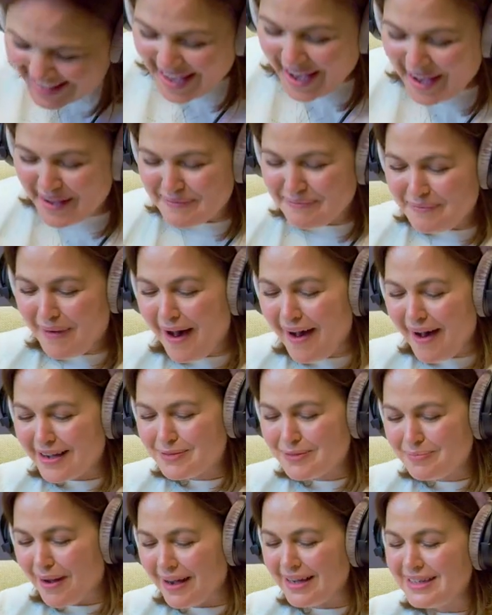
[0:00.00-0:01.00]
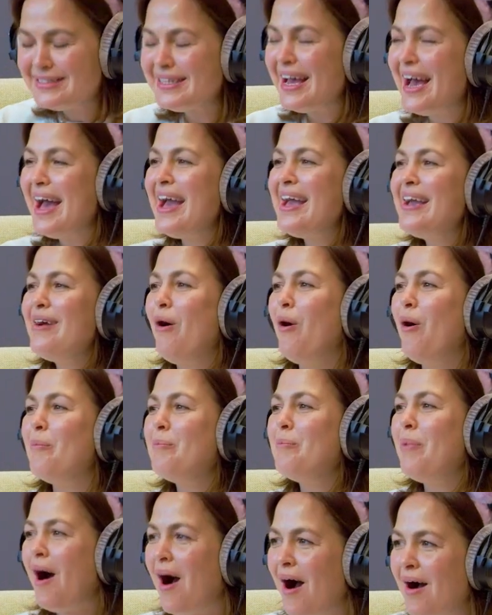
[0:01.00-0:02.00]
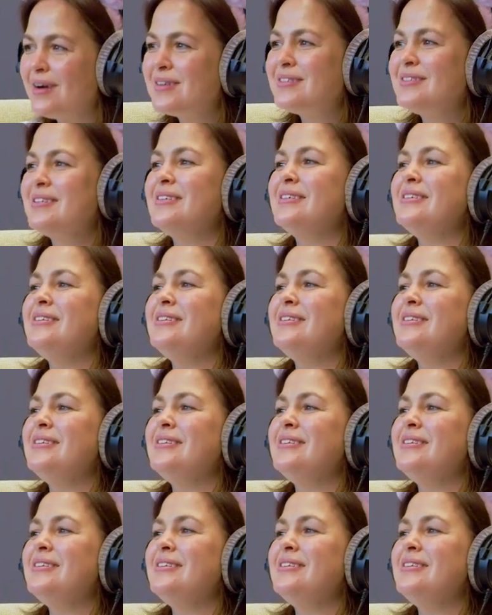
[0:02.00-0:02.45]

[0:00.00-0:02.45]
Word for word: And parks by day or parks at